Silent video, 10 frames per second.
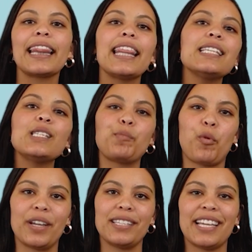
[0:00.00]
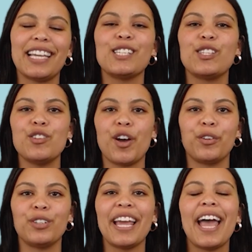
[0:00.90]
This point is
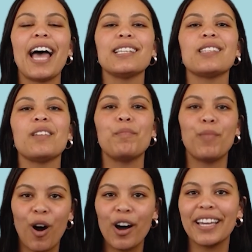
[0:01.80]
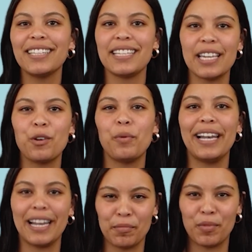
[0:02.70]
known as the market
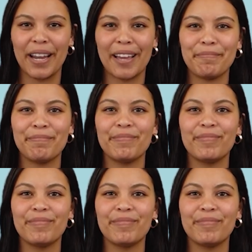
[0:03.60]
equilibrium.